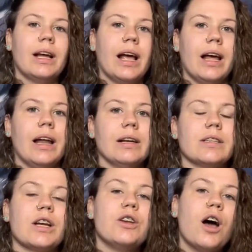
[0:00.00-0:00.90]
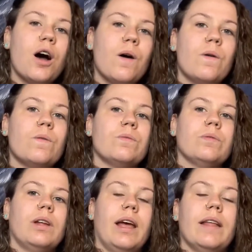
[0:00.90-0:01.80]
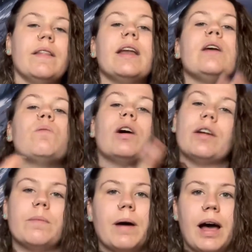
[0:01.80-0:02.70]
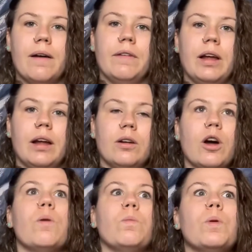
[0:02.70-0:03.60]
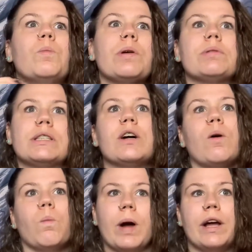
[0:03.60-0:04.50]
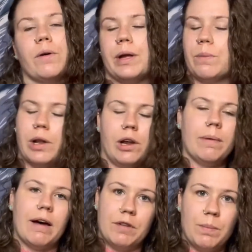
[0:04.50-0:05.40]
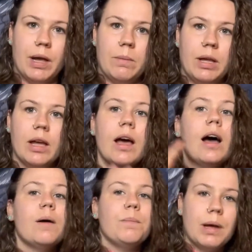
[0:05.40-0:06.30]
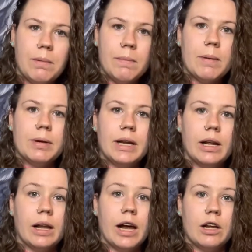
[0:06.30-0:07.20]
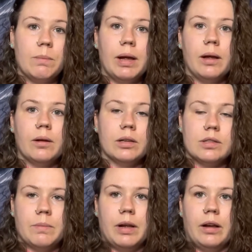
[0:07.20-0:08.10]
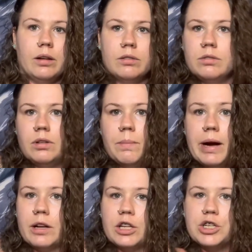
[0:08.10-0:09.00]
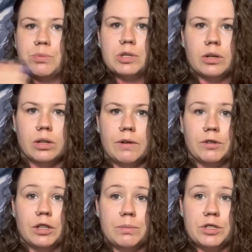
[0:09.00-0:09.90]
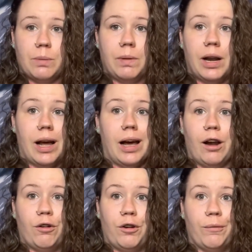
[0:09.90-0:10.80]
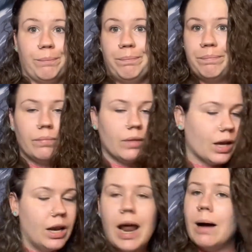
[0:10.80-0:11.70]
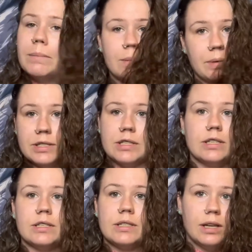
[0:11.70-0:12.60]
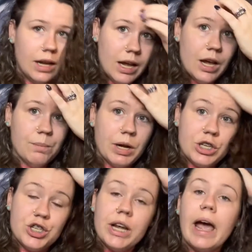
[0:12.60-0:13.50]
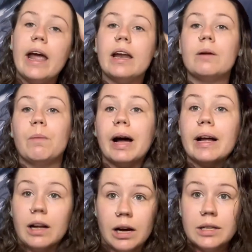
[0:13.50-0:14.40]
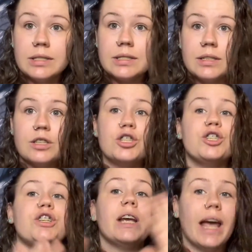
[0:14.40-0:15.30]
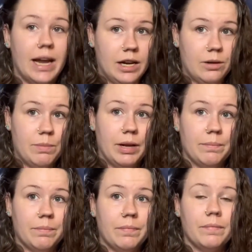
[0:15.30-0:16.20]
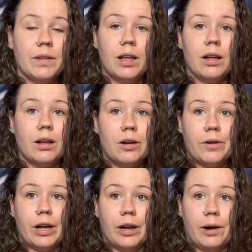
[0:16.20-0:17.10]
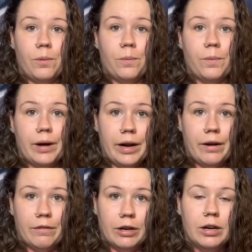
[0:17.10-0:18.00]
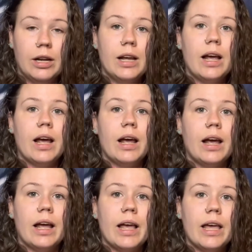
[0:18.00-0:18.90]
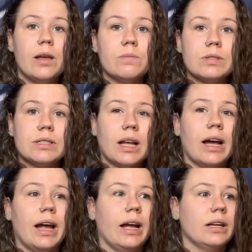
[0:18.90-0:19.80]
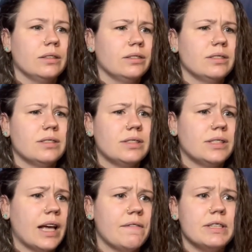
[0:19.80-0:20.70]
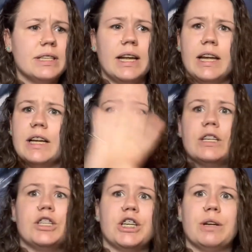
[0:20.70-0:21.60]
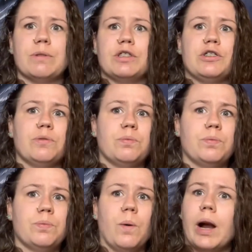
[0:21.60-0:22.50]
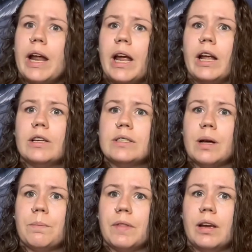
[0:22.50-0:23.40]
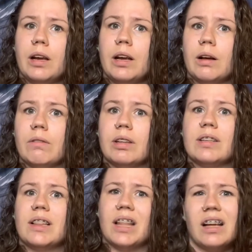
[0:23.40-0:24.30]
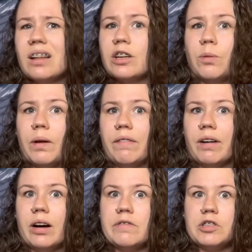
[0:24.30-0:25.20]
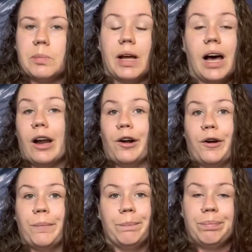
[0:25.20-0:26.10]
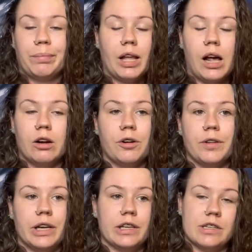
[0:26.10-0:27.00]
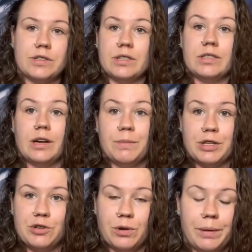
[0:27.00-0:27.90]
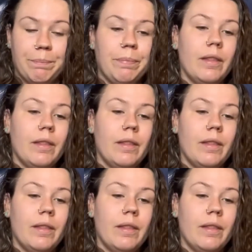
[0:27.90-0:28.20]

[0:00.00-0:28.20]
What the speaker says: And he's like, no. And then he wound up when we were still in Waco, he wound up having a baby. Baby mama didn't like me because, I mean, apparently she was still in love with him or something. I don't know. Not my business. But she hated my guts. She hated me. Okay, whatever. He was like 17. She was 20 something. I think like 25 or something. I don't know. I don't know the details. It's not my story.